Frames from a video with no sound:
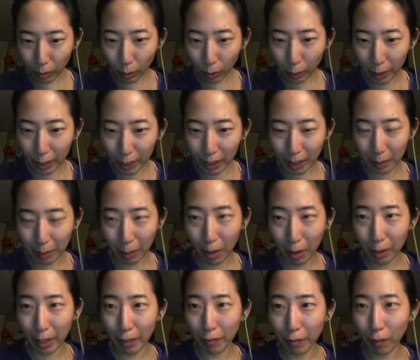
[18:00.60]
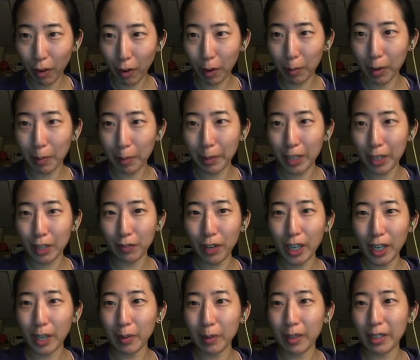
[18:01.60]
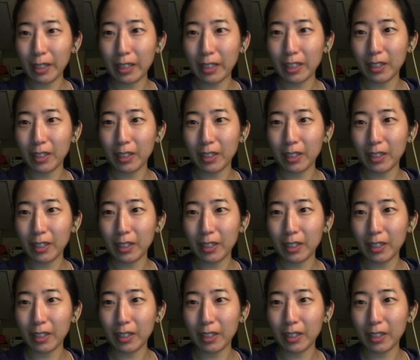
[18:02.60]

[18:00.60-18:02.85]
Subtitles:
26 minutes. Okay, 4 more minutes for anyone